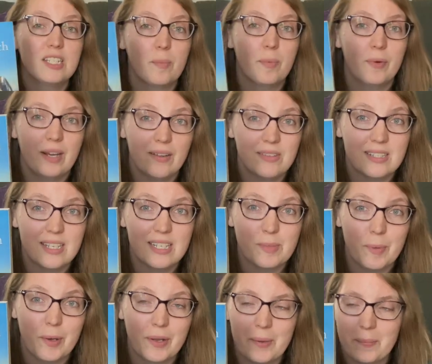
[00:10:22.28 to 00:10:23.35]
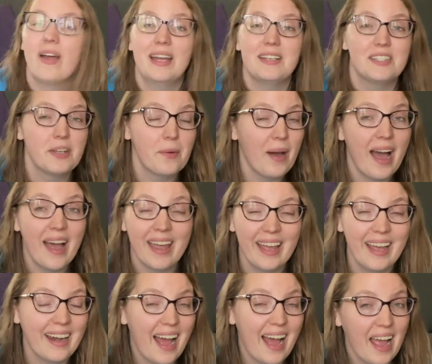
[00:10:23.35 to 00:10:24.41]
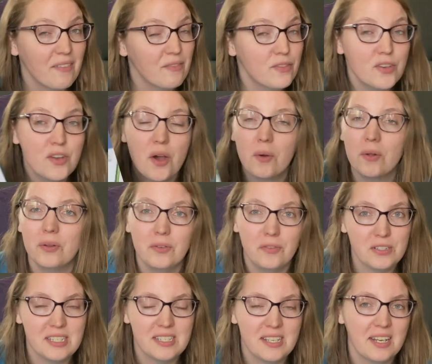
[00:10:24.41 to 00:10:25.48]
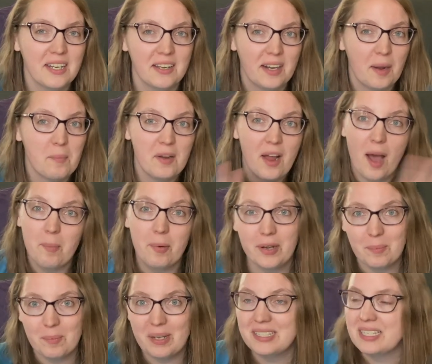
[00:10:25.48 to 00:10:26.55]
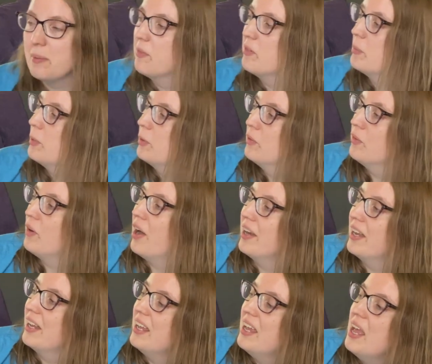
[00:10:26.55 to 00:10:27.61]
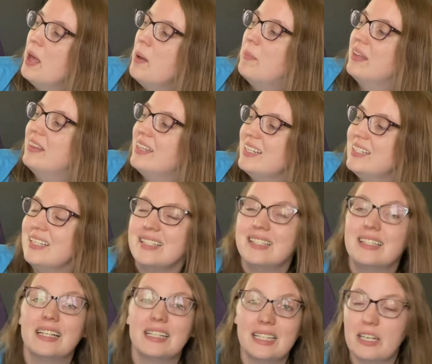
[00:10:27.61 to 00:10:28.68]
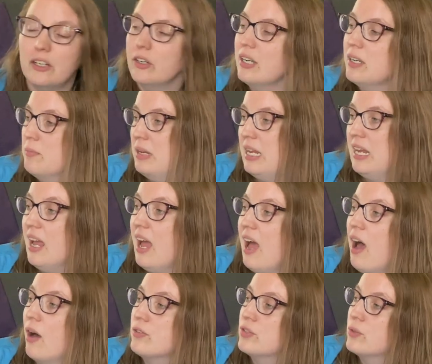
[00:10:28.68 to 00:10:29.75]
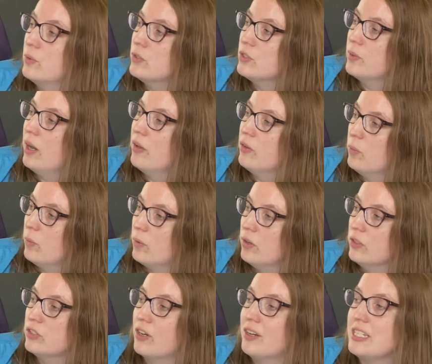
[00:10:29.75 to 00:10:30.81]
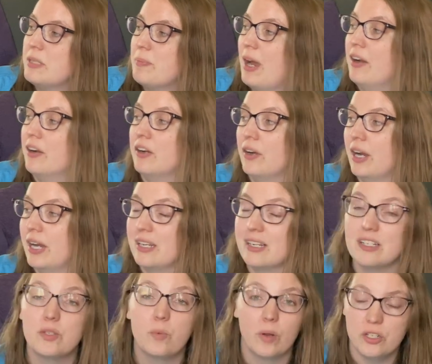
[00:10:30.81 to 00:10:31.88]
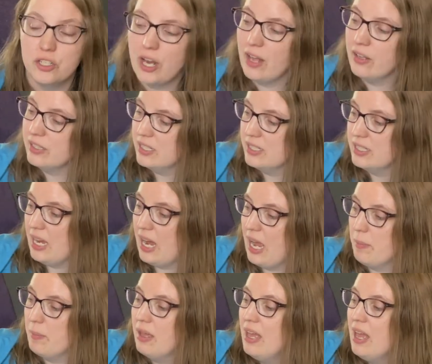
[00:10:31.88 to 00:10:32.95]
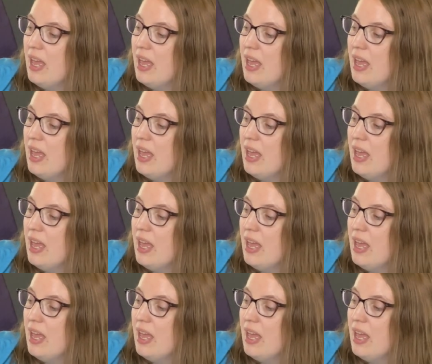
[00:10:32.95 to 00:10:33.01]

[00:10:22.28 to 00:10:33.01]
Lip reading: pronounce this book. Okay, so again, I have no clue if this is any good. I'm not putting my stamp of approval on it, but this is The Leader in Me, How Schools Around the World Are Inspiring Greatness, One Child at a Time.